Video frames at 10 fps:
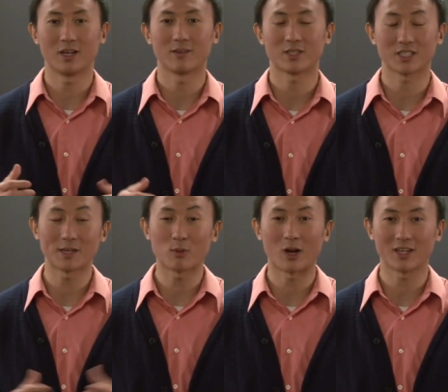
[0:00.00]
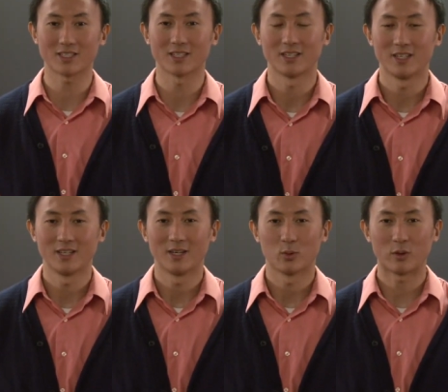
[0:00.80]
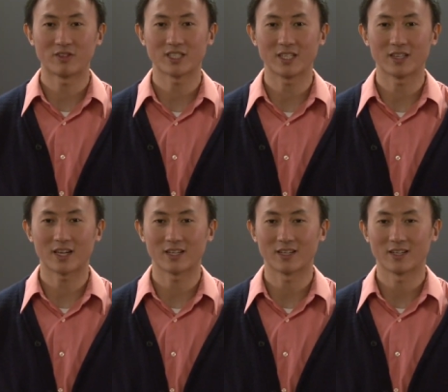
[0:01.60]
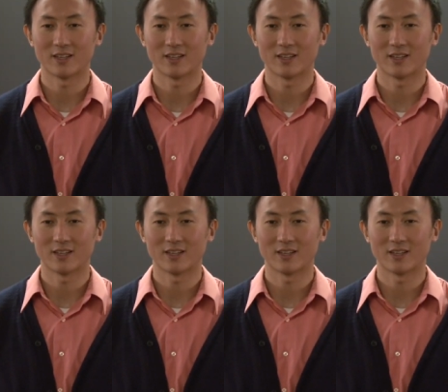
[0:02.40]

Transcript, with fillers: uh, to summarize, we've seen that